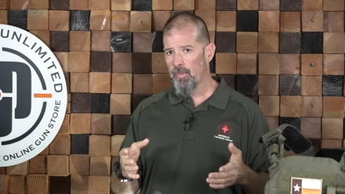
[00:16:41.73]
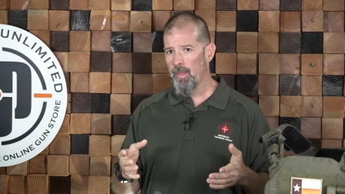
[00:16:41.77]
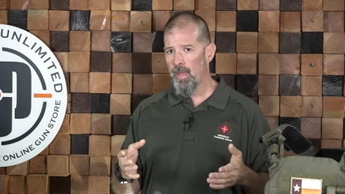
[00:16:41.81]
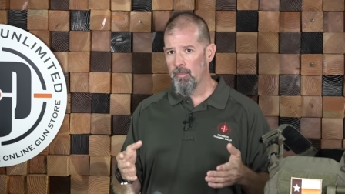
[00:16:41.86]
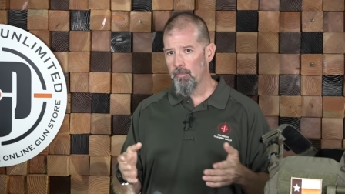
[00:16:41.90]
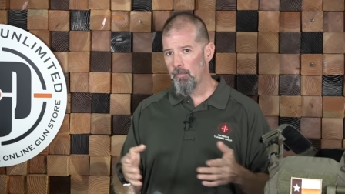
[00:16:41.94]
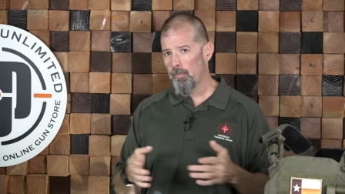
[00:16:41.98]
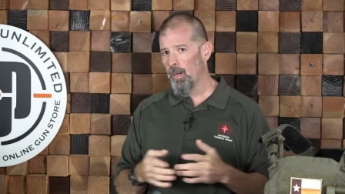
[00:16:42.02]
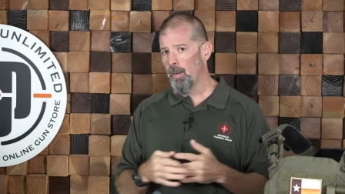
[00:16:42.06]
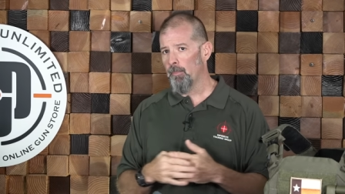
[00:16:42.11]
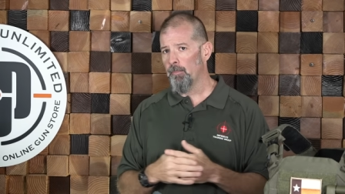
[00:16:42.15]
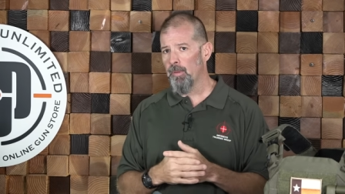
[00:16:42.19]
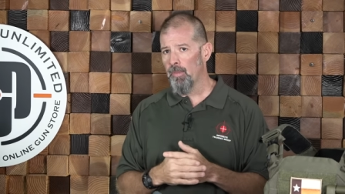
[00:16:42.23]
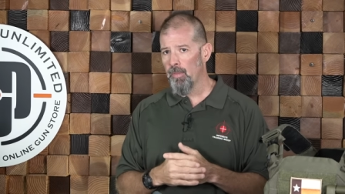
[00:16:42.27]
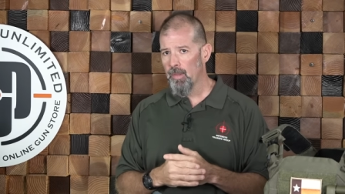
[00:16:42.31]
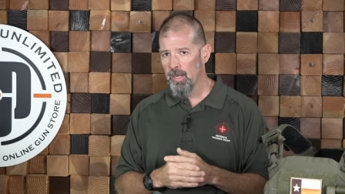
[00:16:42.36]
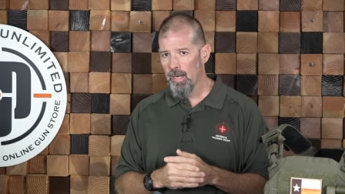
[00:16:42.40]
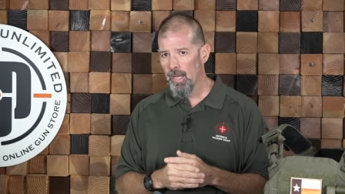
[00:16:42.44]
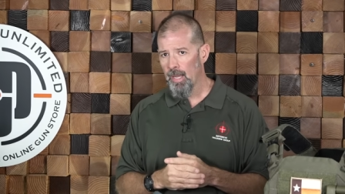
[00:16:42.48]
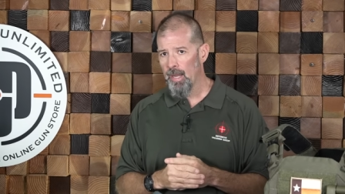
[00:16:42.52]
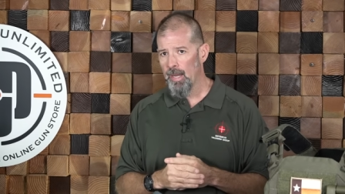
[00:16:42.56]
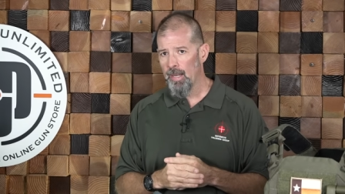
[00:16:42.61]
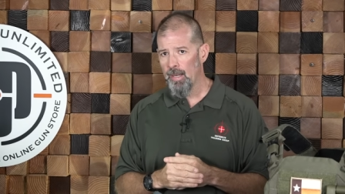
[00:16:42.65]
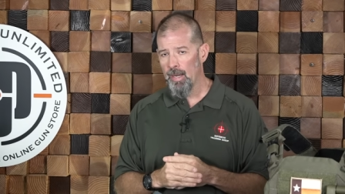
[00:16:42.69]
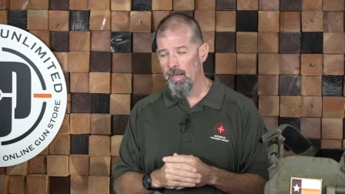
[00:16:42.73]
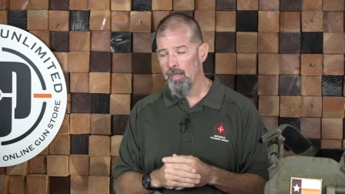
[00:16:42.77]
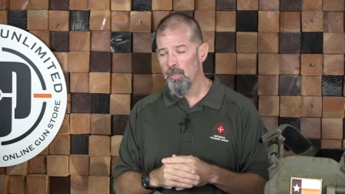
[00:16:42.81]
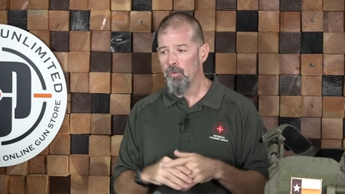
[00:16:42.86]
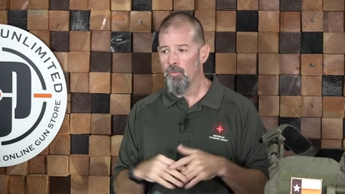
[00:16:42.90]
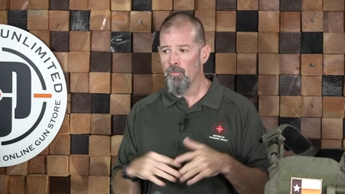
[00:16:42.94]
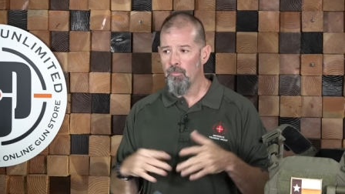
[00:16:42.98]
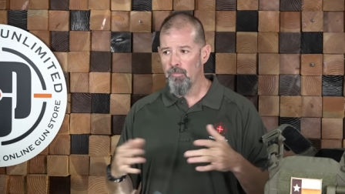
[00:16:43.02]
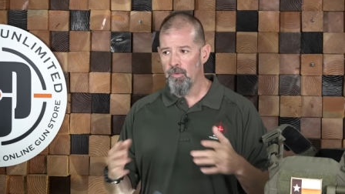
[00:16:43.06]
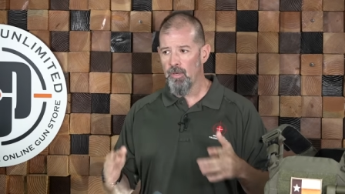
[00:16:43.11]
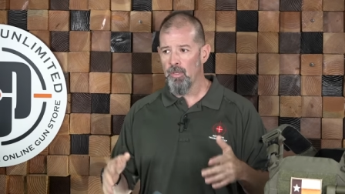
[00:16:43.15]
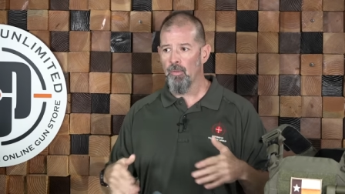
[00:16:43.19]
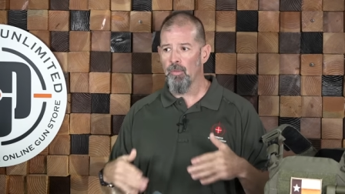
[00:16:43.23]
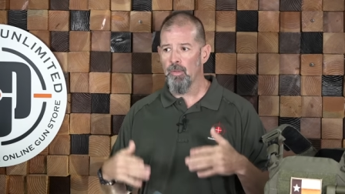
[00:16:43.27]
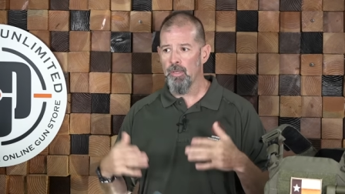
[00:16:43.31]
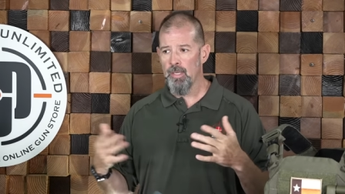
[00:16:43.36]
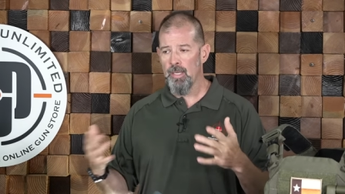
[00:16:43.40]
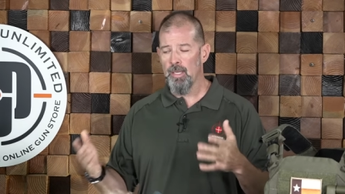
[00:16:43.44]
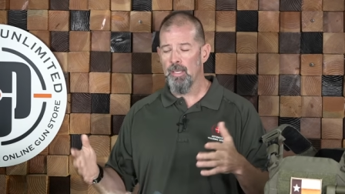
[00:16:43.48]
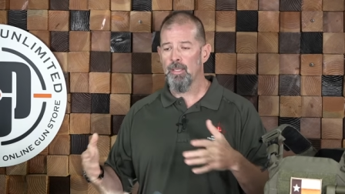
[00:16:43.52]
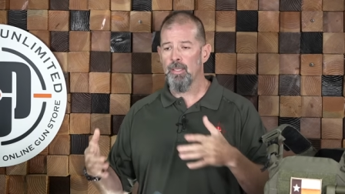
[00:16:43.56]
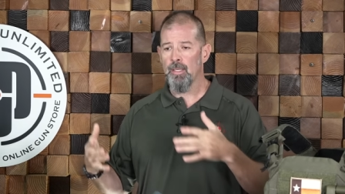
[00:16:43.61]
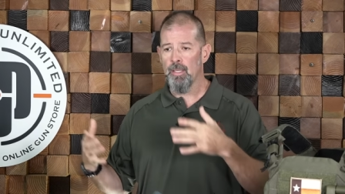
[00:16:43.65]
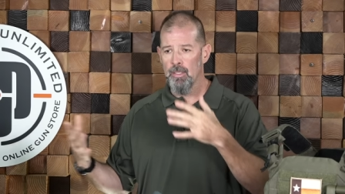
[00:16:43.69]
that bump in the night and you feel the
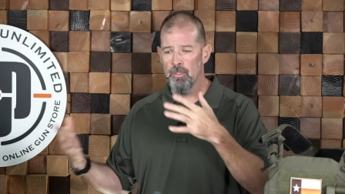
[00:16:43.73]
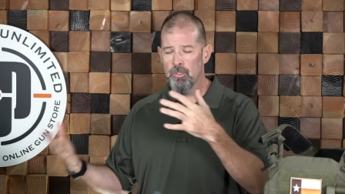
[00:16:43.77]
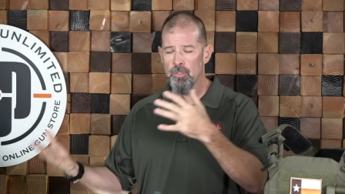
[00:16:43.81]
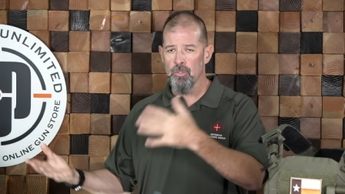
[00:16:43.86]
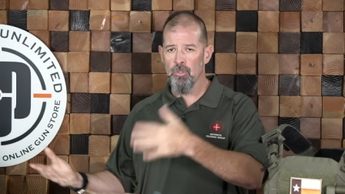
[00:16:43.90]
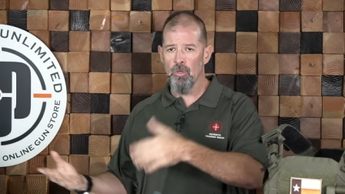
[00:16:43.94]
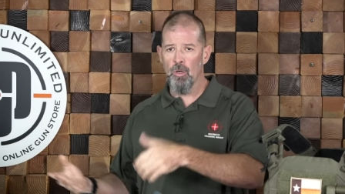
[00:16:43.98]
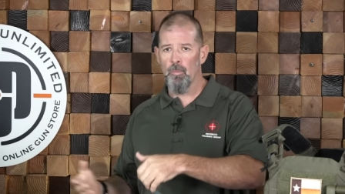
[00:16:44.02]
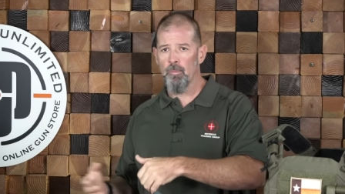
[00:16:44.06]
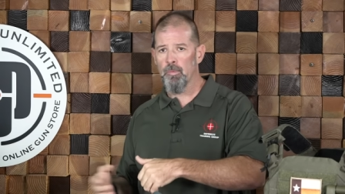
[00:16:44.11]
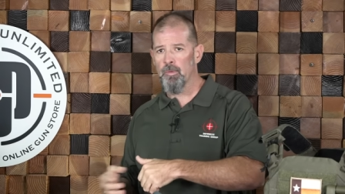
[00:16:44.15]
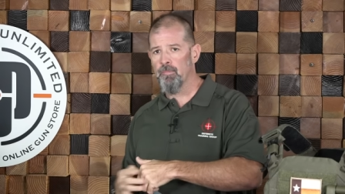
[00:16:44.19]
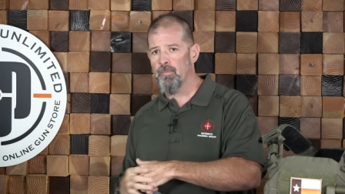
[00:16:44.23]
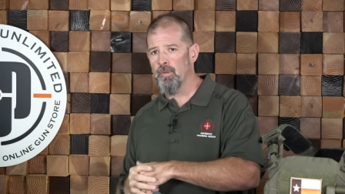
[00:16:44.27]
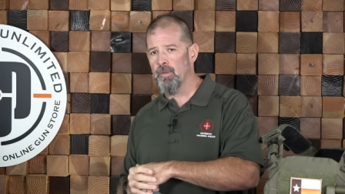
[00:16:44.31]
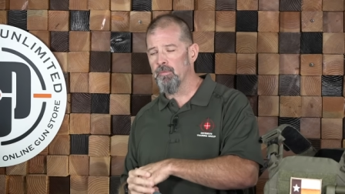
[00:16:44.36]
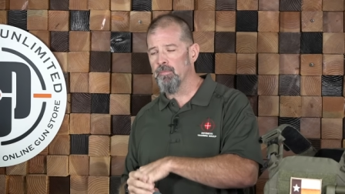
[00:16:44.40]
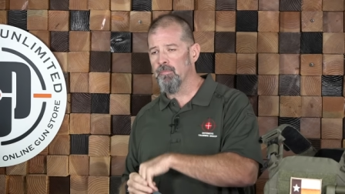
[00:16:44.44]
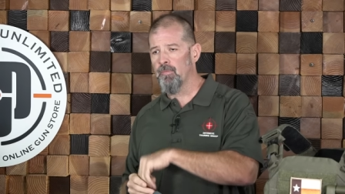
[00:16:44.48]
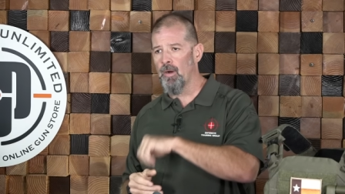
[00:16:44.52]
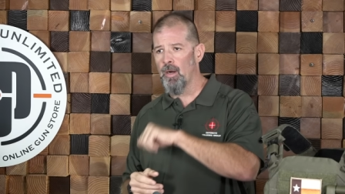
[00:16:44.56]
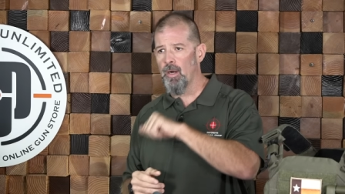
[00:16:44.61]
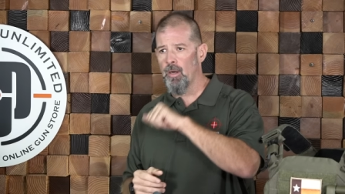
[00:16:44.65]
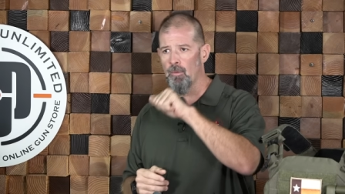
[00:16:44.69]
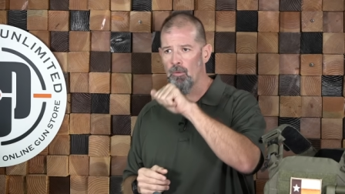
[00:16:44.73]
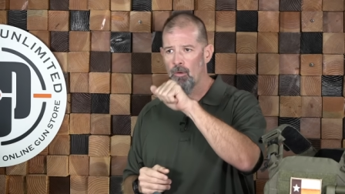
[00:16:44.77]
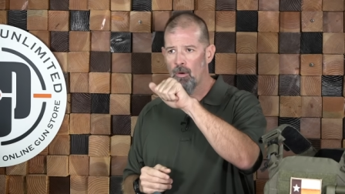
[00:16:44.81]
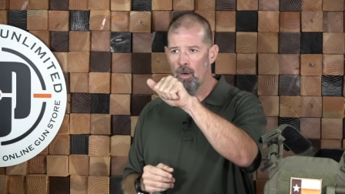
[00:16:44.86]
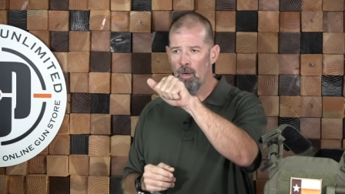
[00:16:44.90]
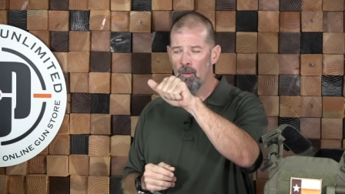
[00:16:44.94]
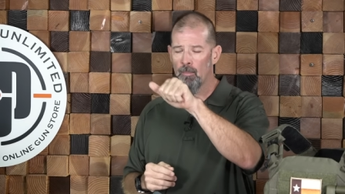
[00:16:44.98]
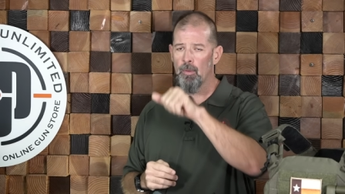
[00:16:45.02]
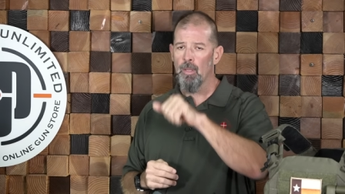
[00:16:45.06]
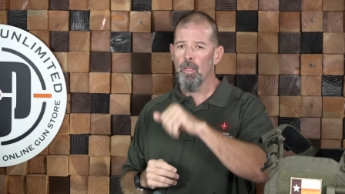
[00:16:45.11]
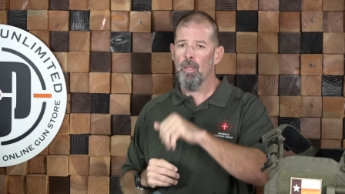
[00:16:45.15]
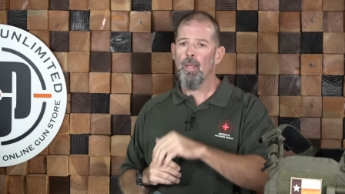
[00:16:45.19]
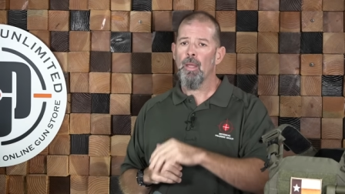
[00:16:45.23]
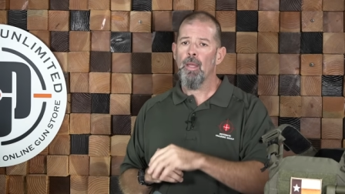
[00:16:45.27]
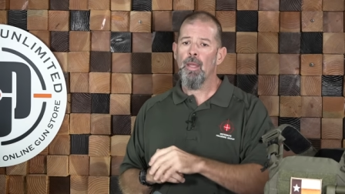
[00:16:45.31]
need to get your home defense firearm